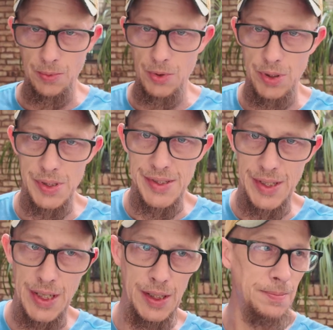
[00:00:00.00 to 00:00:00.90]
it was
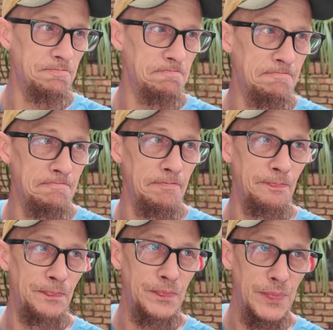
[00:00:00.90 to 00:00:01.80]
like
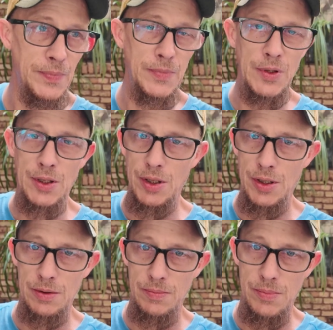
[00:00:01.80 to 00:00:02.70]

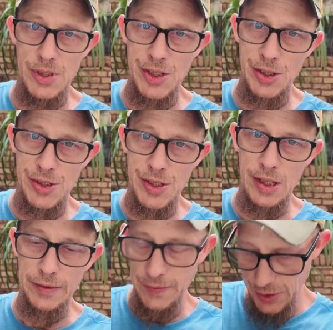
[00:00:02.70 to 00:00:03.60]
your Sears
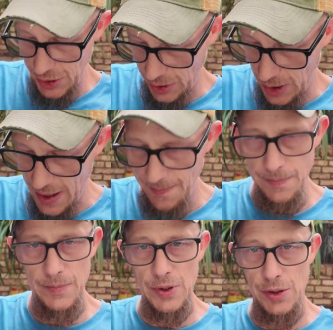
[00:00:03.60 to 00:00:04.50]
stuff, which is crap,
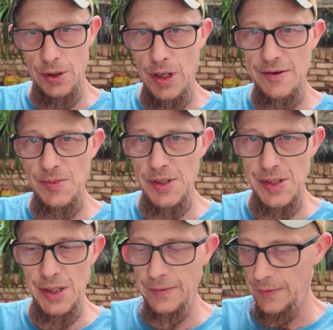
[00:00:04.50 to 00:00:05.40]
the Craftsman
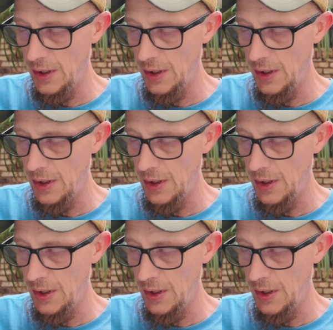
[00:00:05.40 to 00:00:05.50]
stuff.